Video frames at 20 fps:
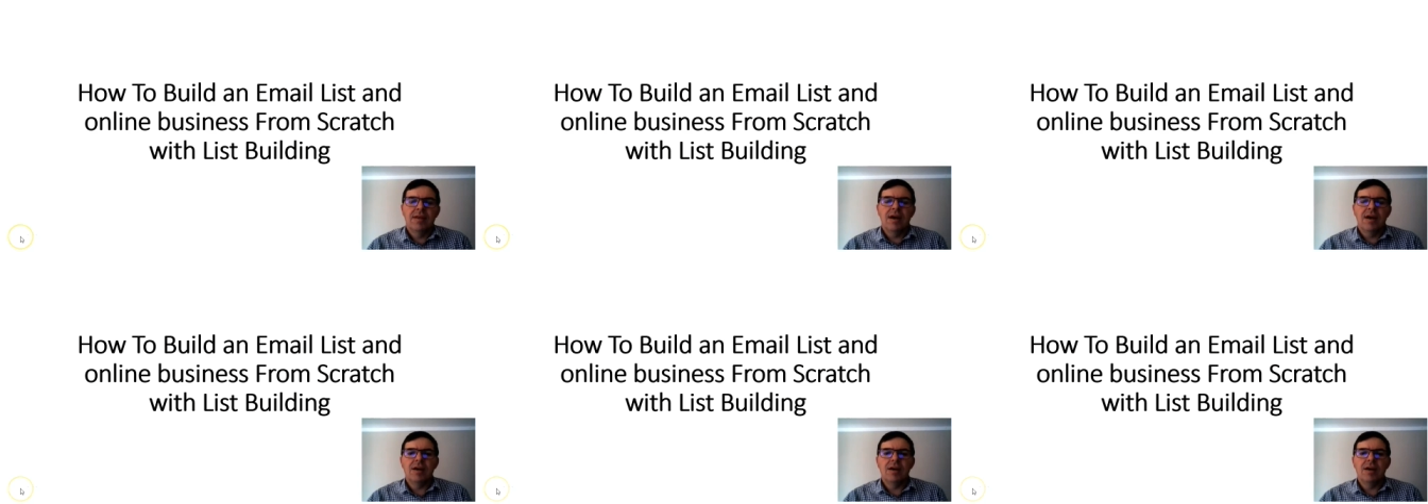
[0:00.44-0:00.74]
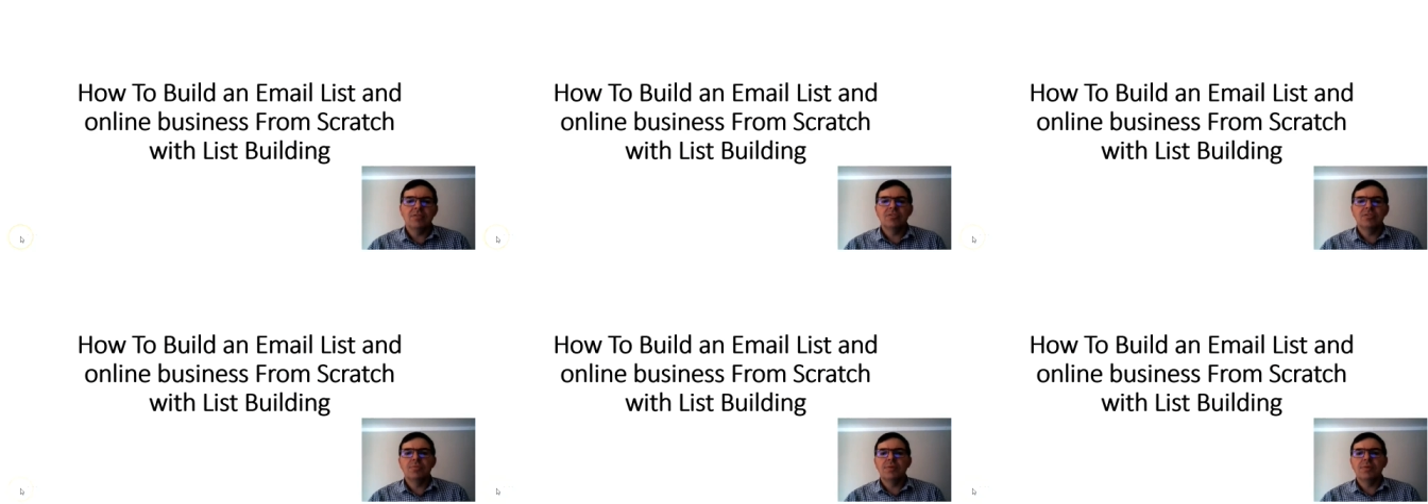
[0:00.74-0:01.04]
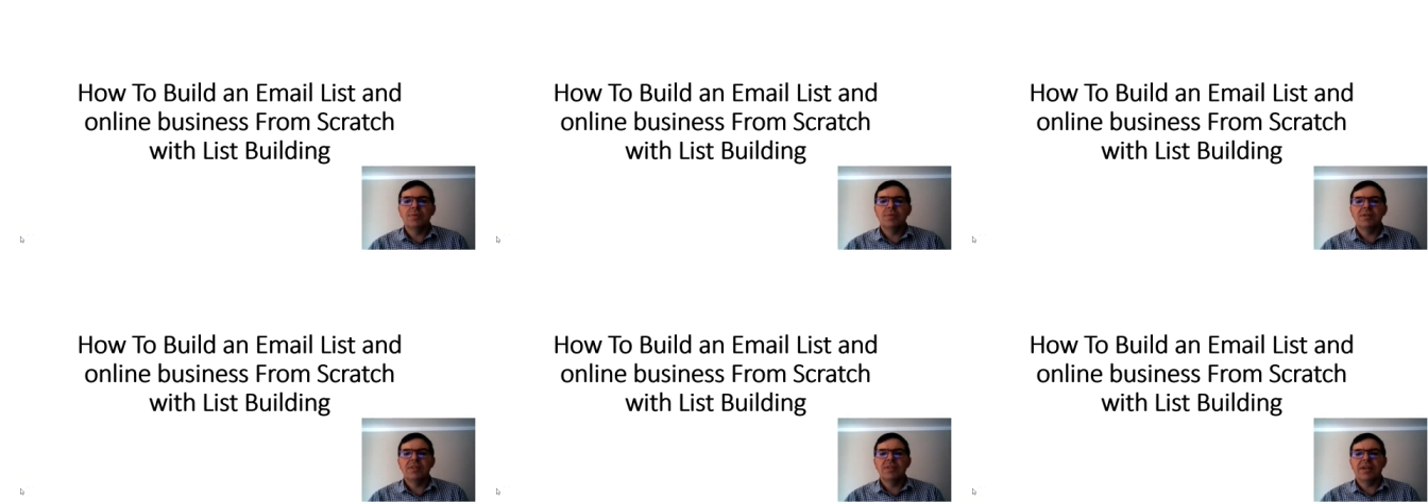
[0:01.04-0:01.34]
how to
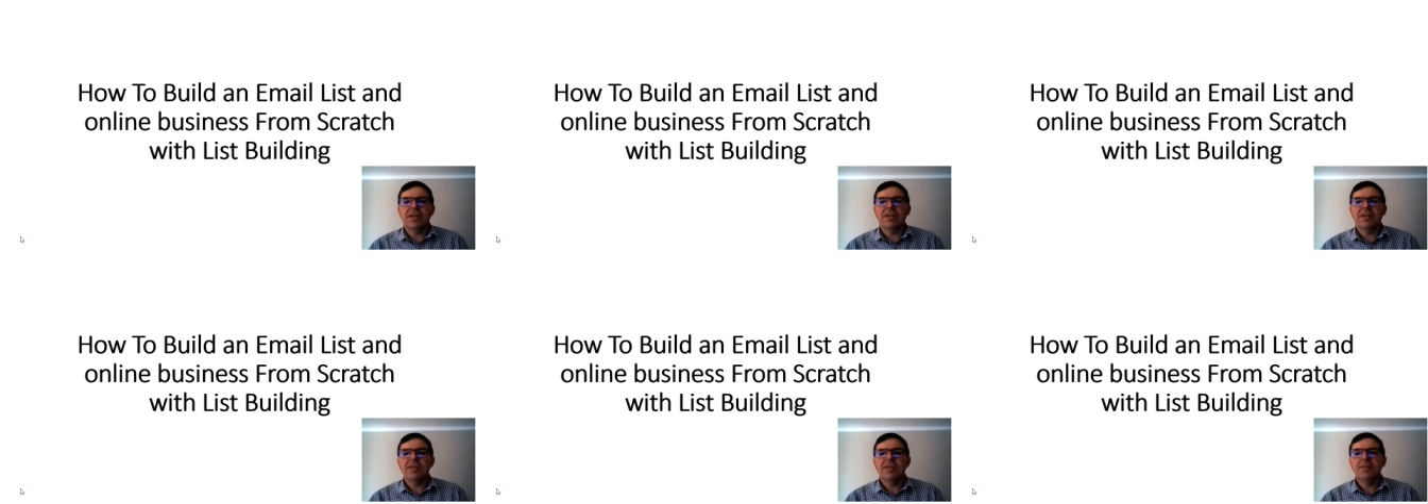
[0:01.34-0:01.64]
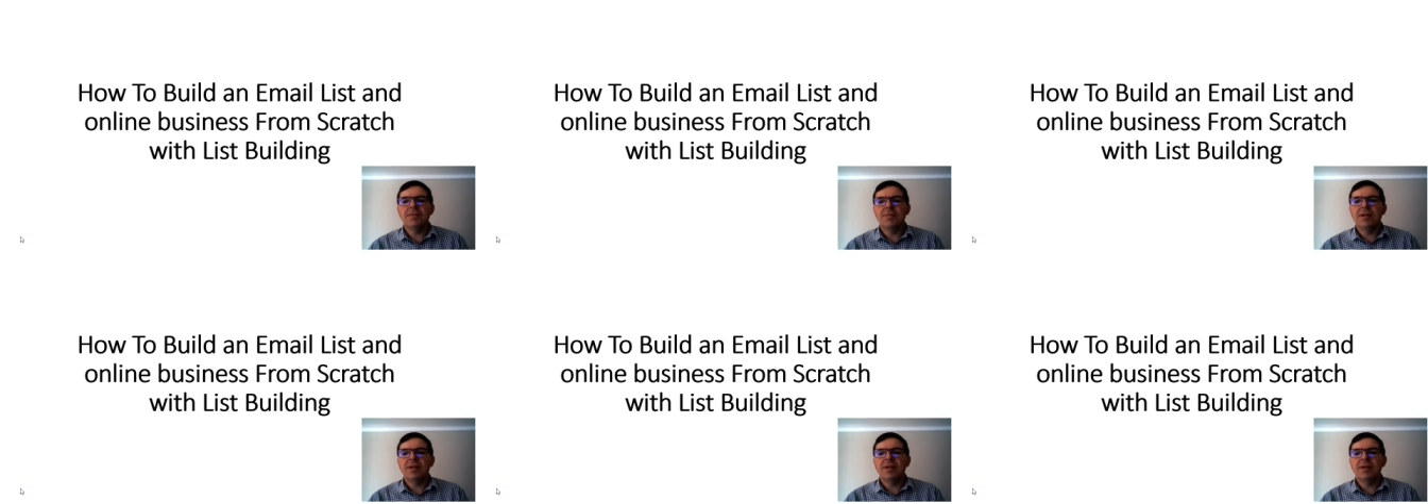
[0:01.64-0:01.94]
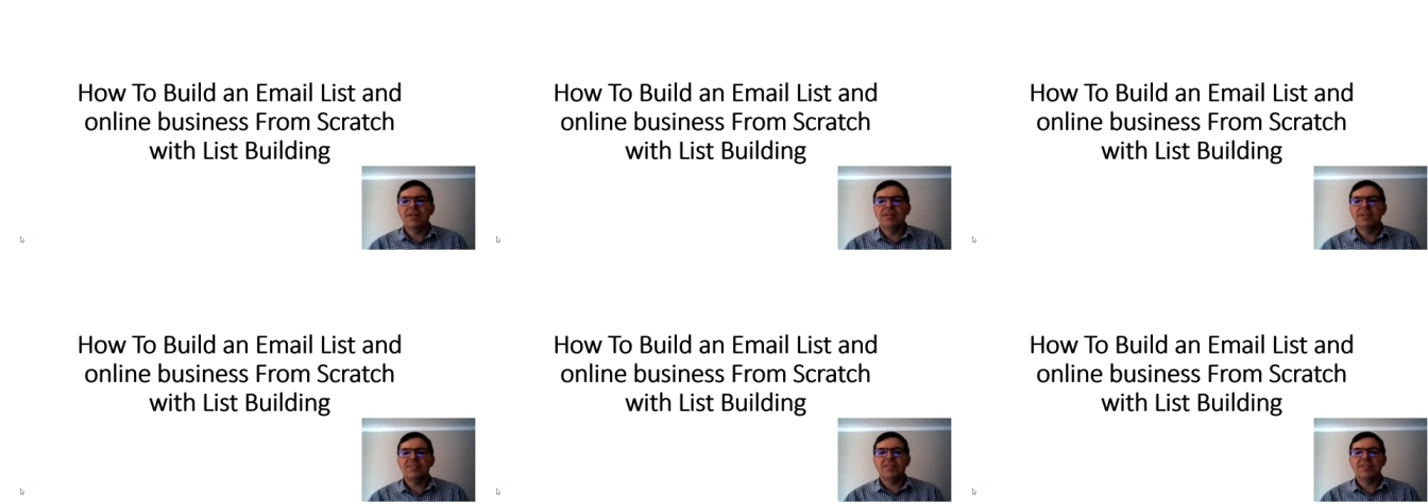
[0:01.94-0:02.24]
build an email
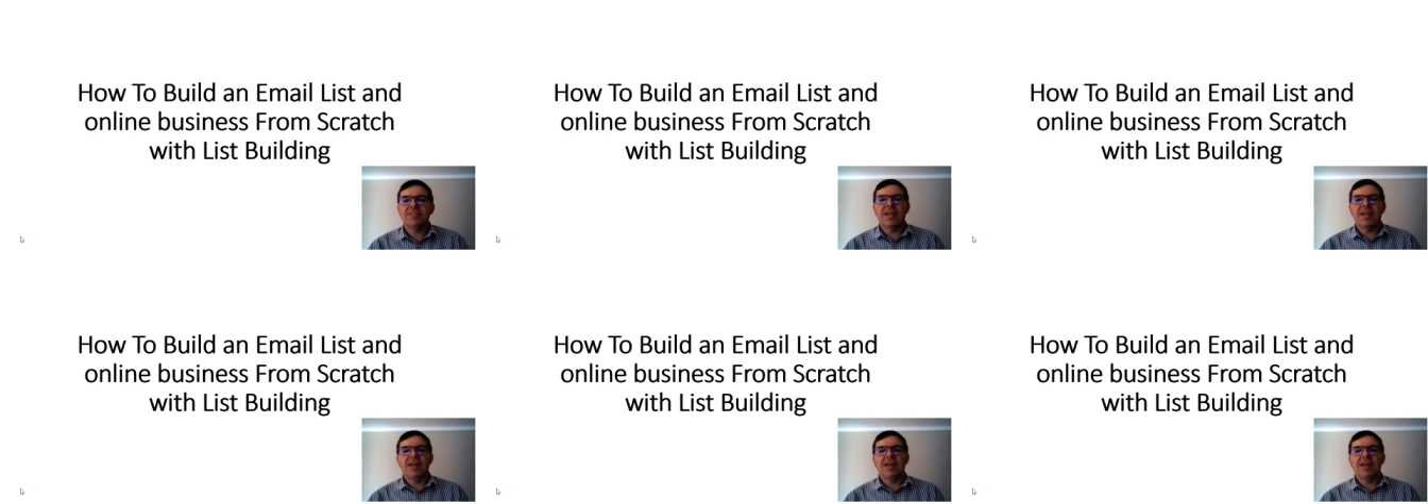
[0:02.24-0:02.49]
list